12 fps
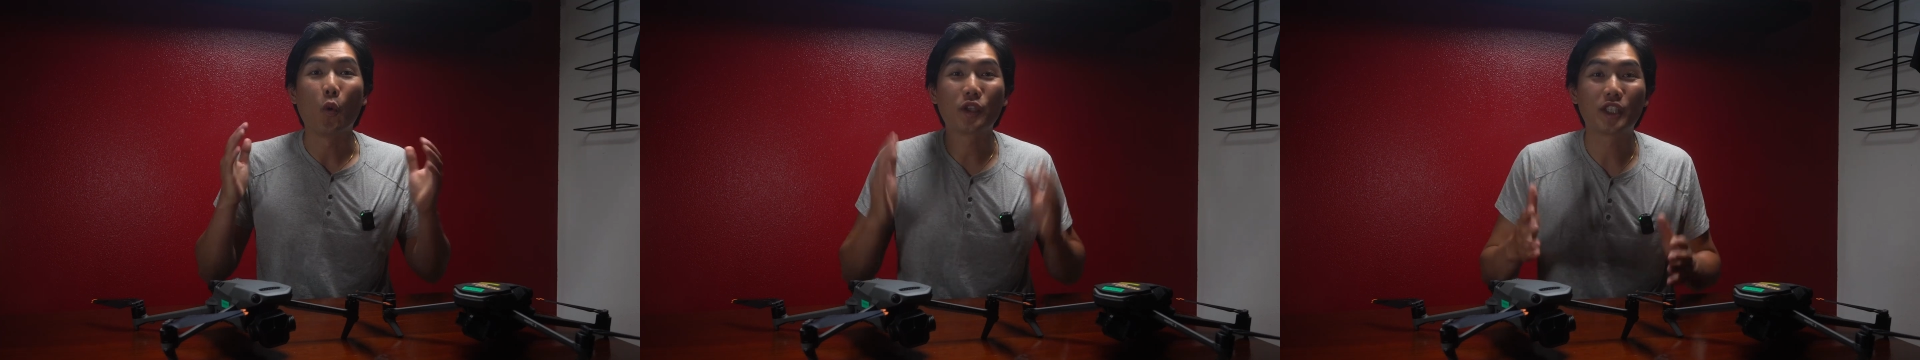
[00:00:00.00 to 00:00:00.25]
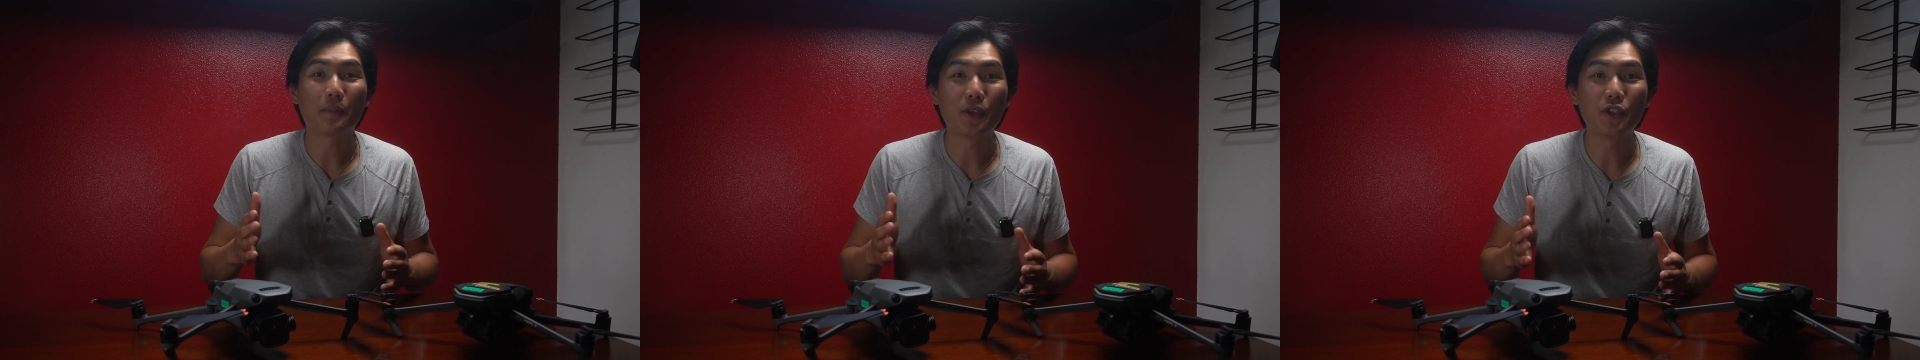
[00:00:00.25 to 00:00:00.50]

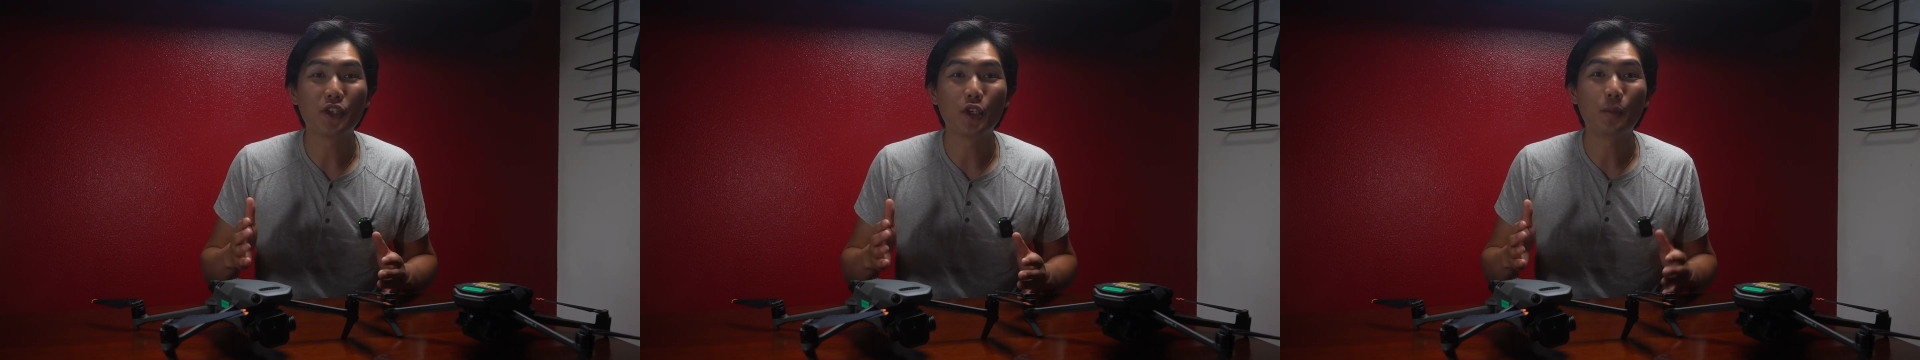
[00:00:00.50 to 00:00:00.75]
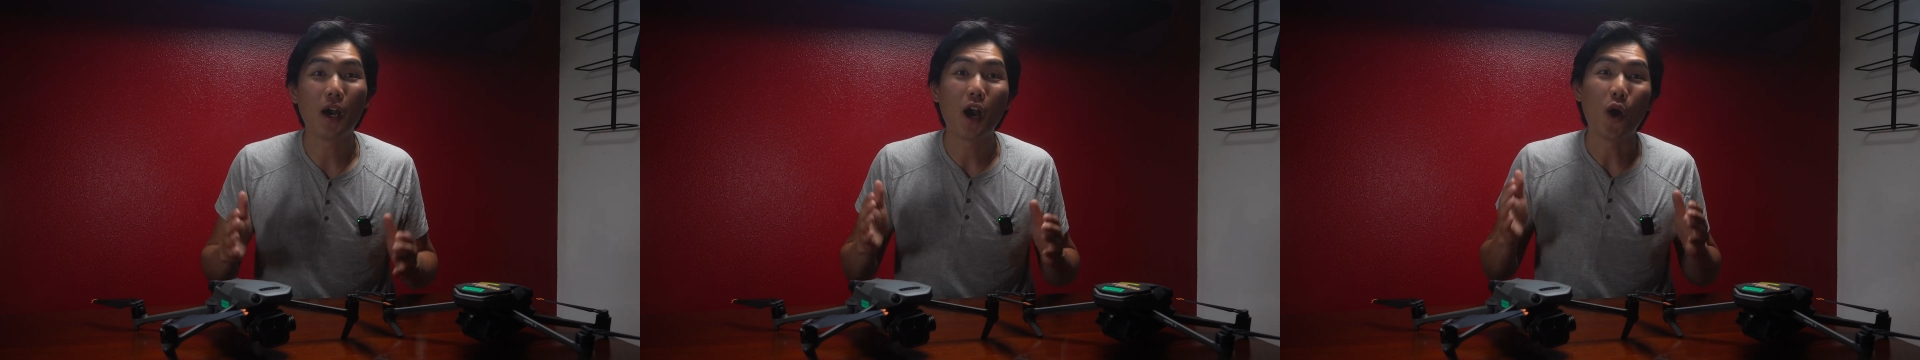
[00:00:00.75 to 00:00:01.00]
What's up
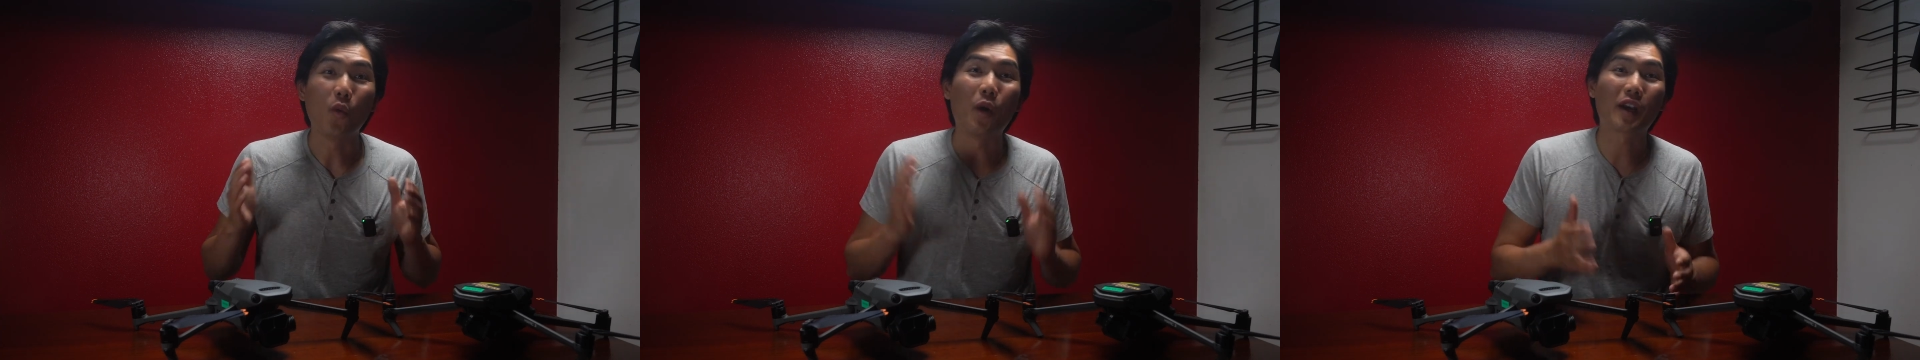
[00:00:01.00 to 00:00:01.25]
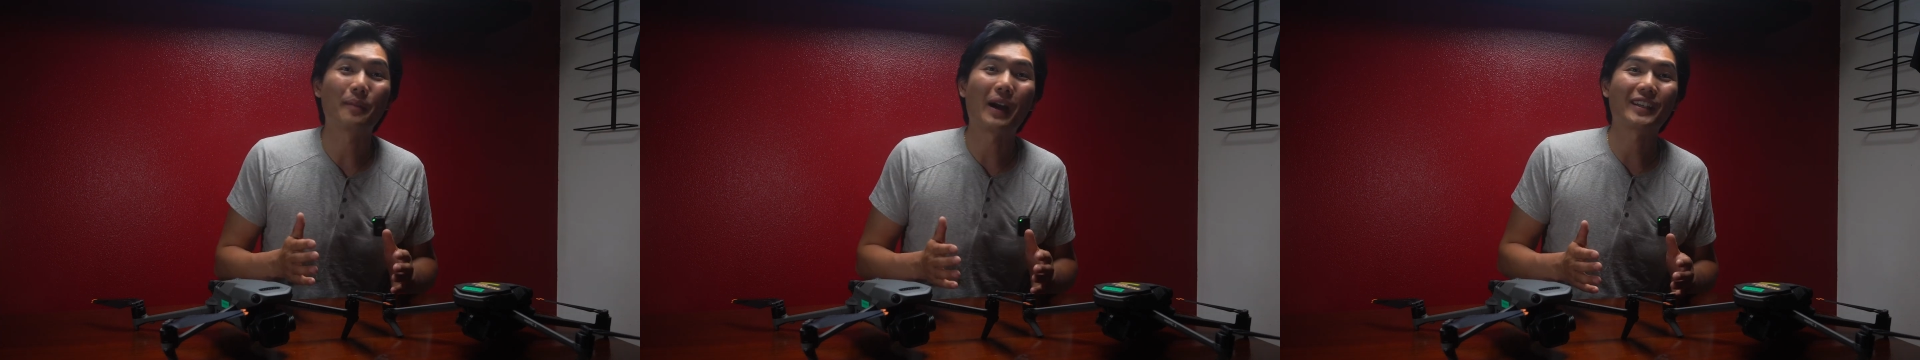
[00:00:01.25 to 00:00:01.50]
YouTube?
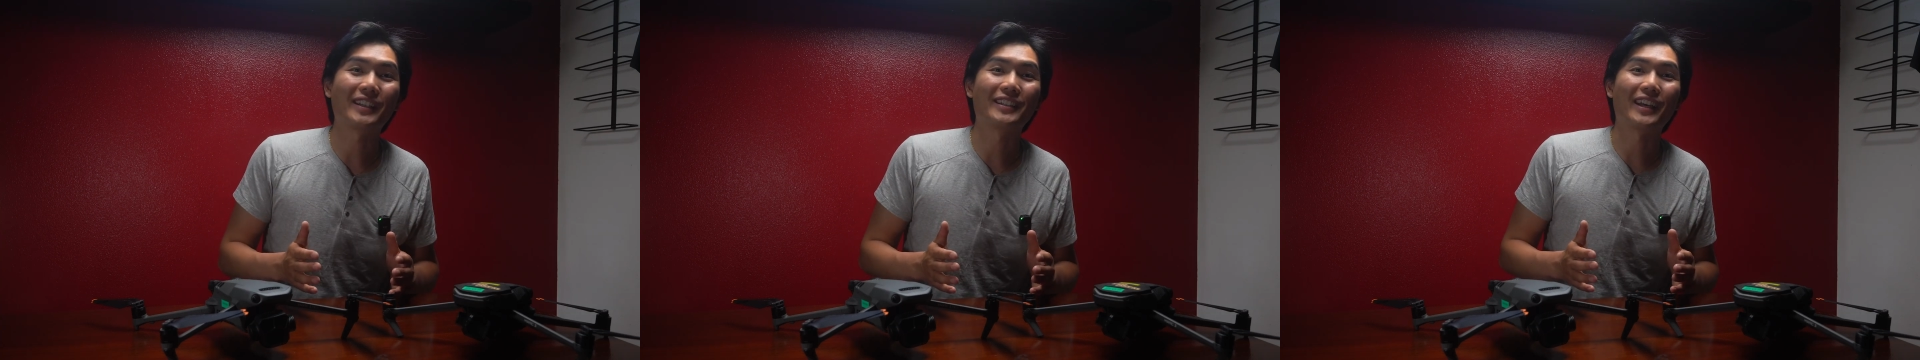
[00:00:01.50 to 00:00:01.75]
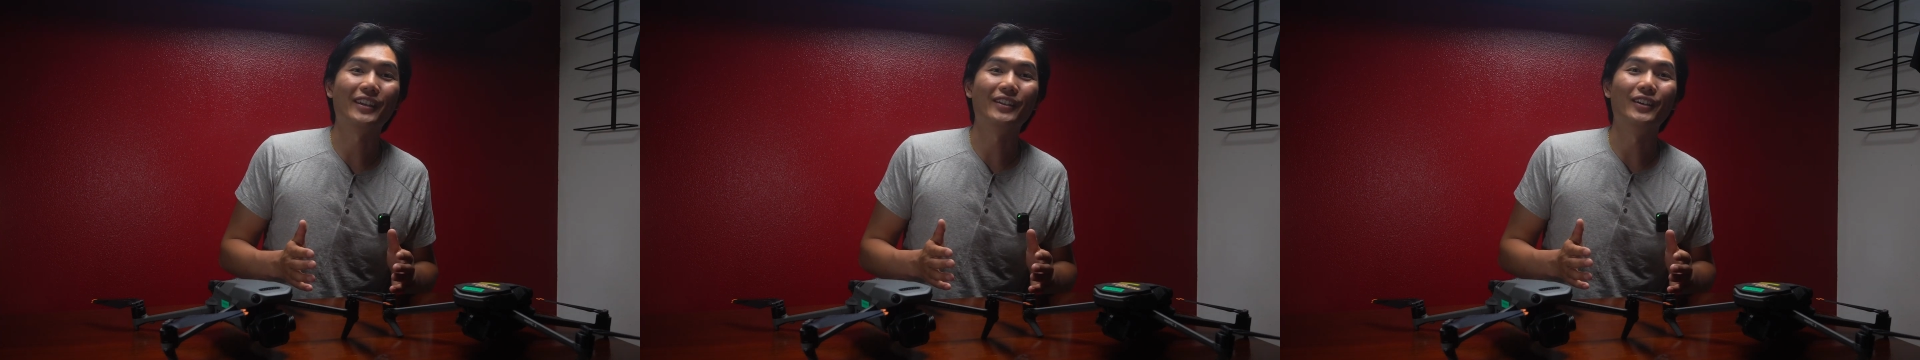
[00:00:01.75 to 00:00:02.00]
Welcome back to the
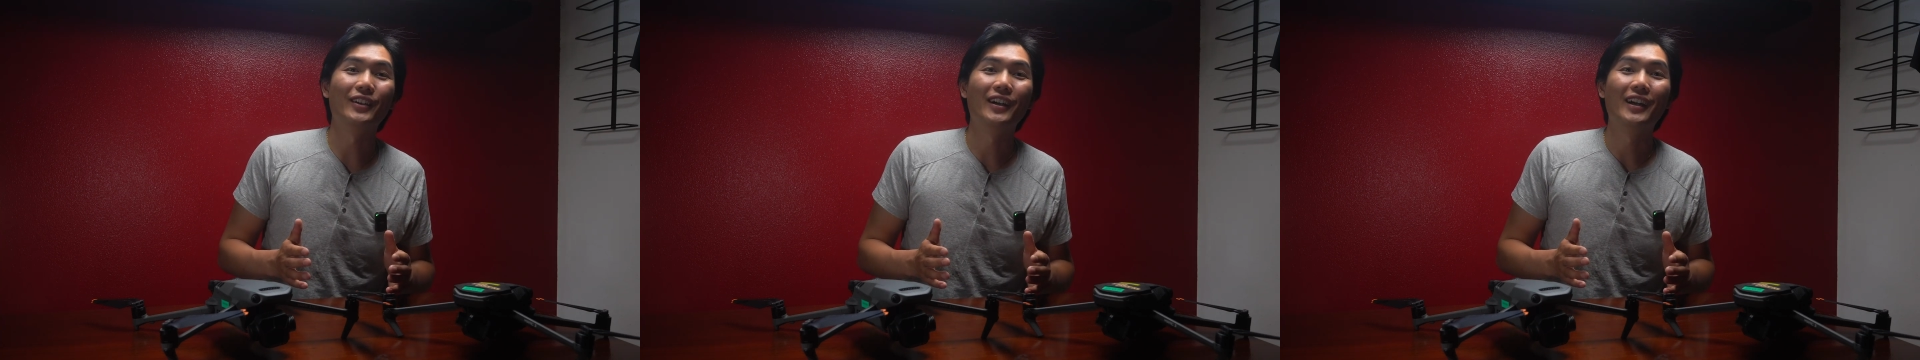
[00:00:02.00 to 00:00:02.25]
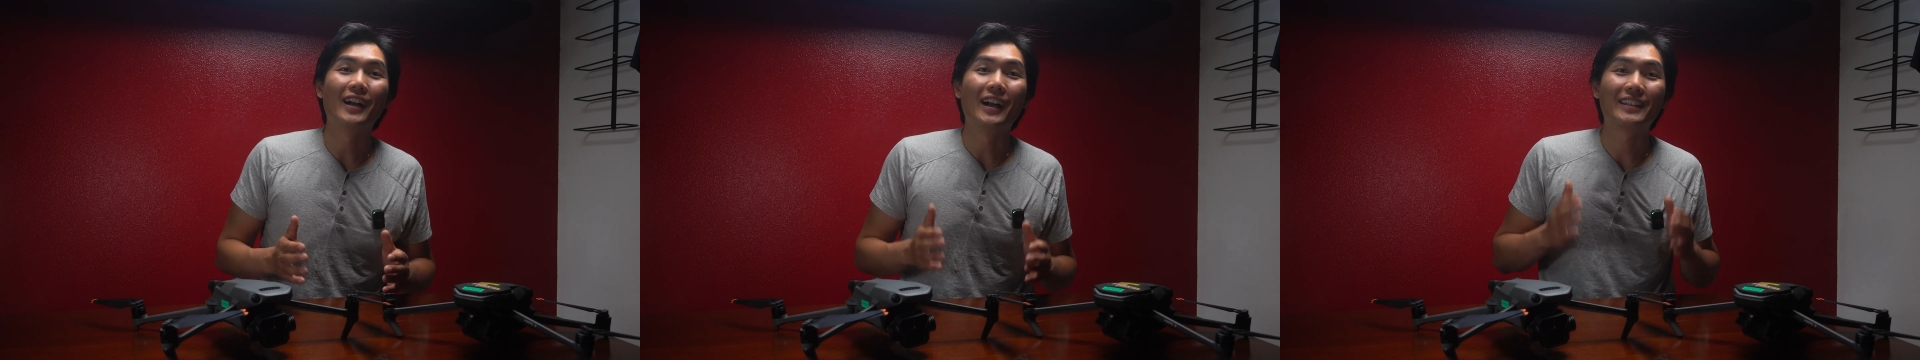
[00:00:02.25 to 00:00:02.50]
channel.
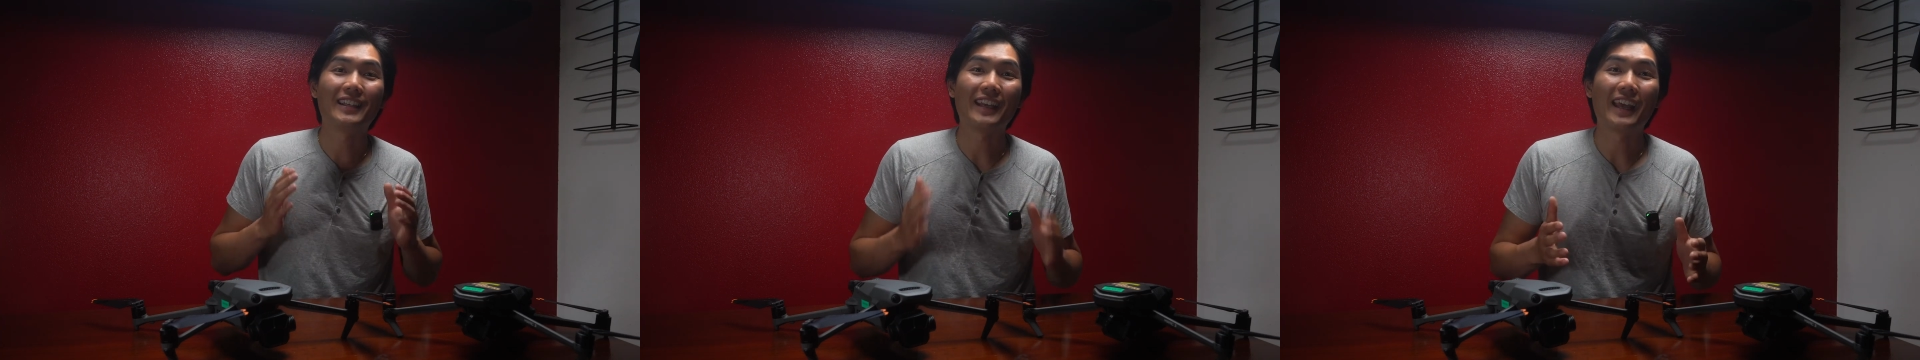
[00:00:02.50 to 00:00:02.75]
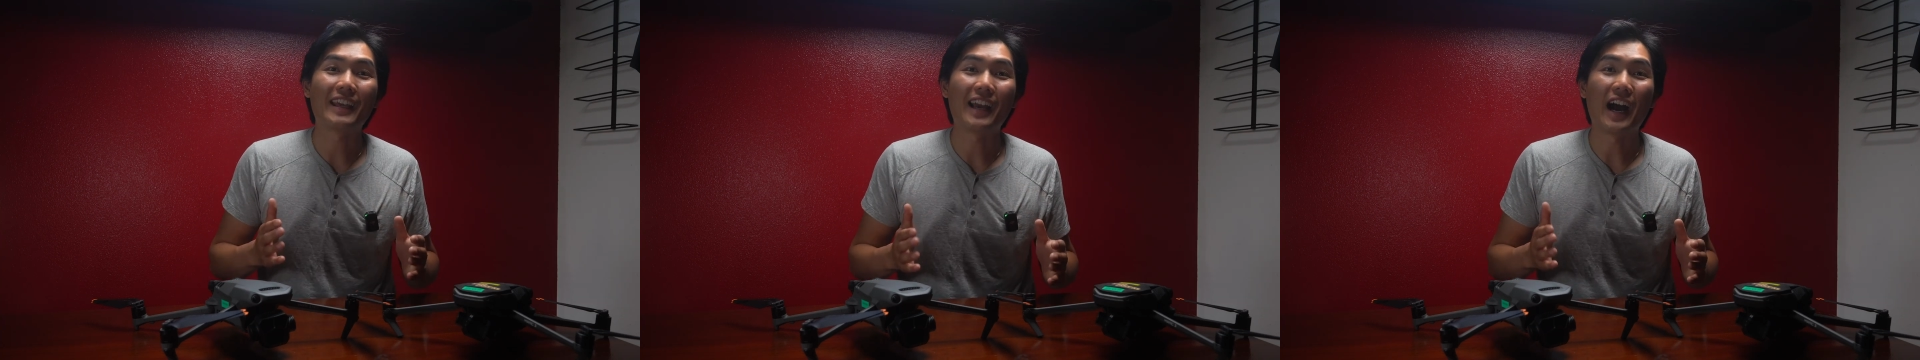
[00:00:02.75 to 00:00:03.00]

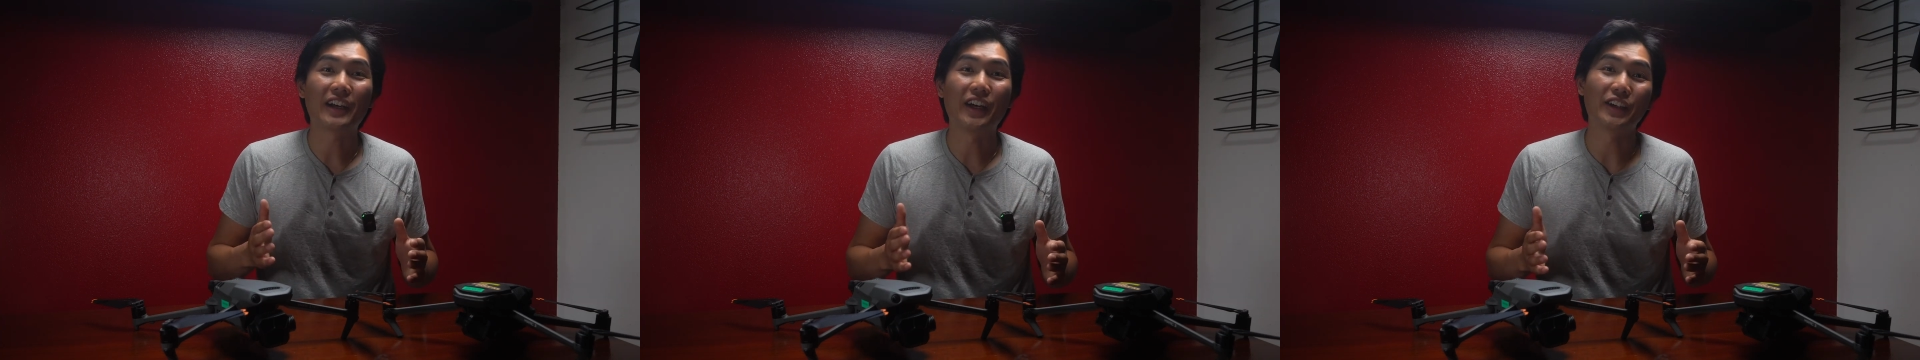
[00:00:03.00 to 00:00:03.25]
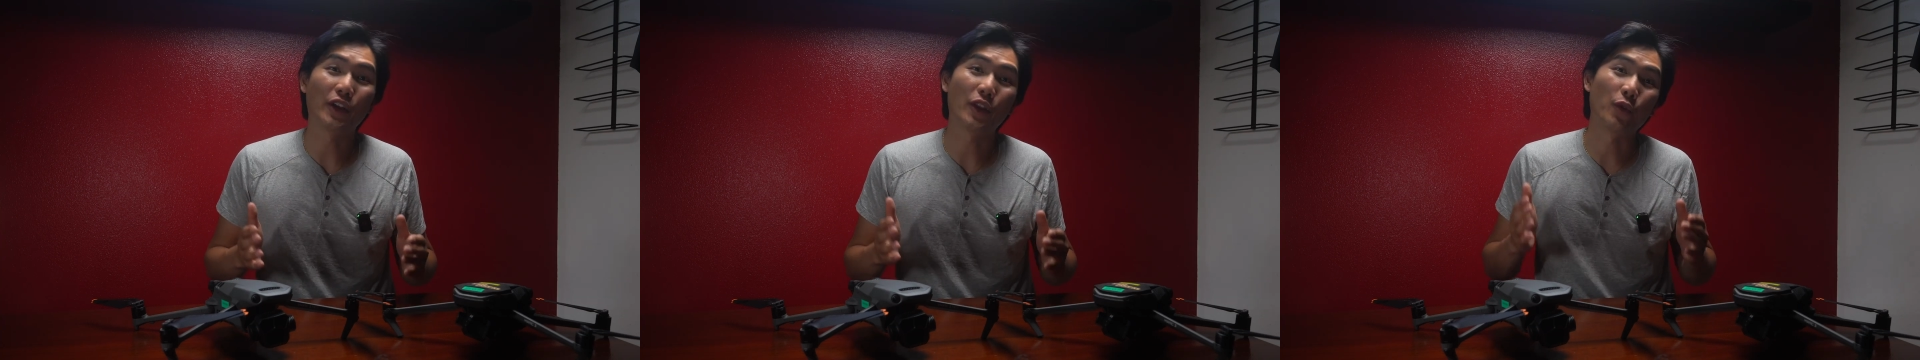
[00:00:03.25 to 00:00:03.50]
Today I got
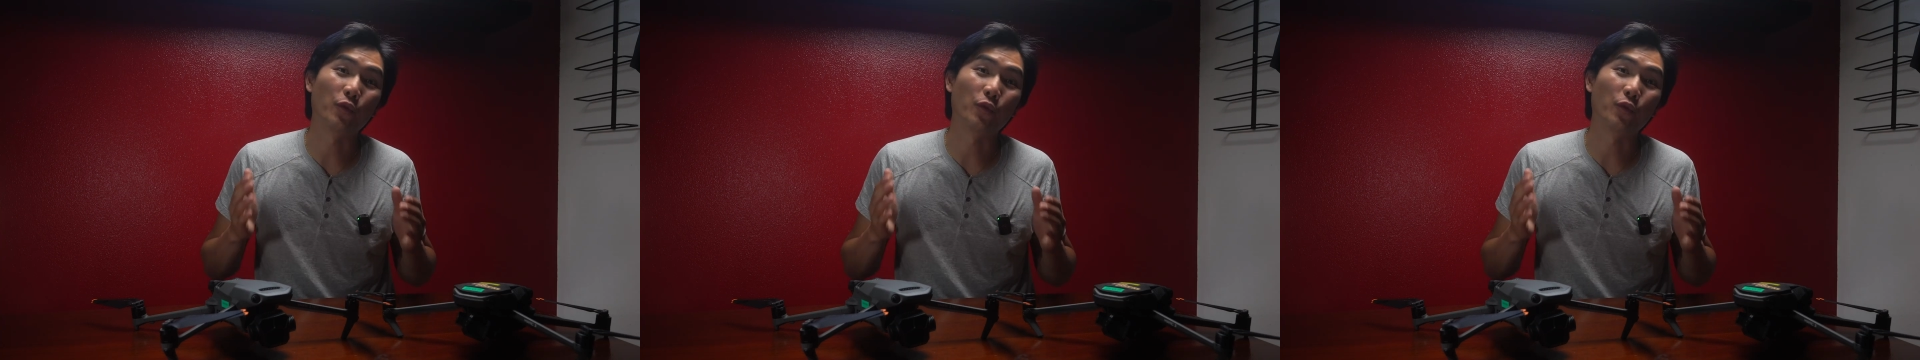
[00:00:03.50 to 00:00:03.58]
another